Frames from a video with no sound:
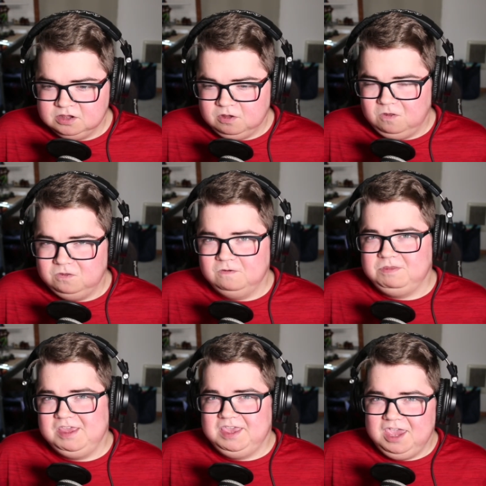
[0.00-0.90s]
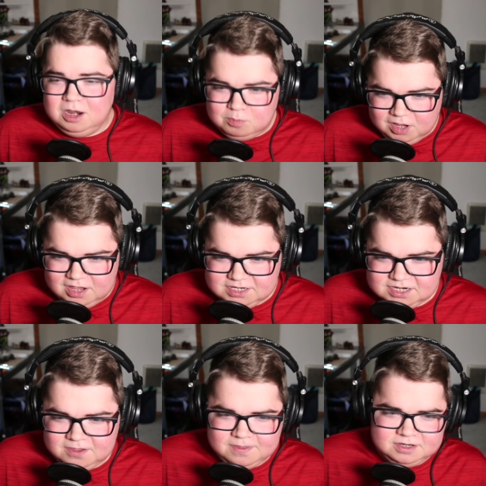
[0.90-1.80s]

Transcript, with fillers: although they can bite and then